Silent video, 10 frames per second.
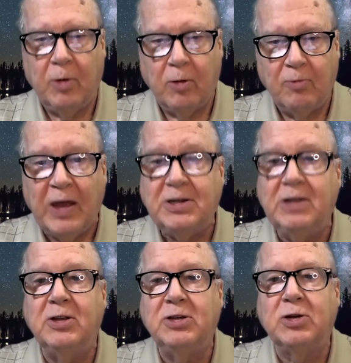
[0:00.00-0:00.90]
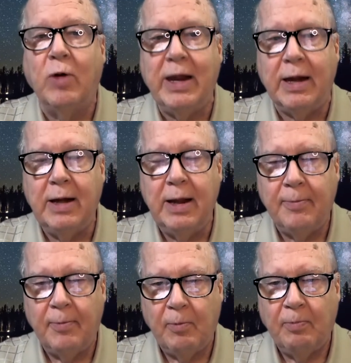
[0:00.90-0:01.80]
You're facing the screen
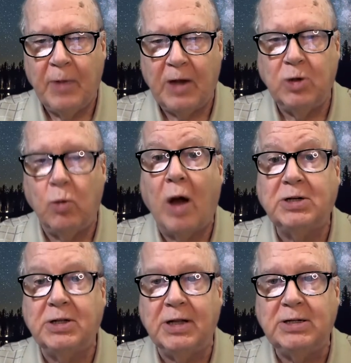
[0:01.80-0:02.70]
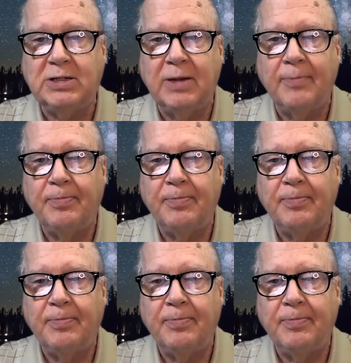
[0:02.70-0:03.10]
as you watch this,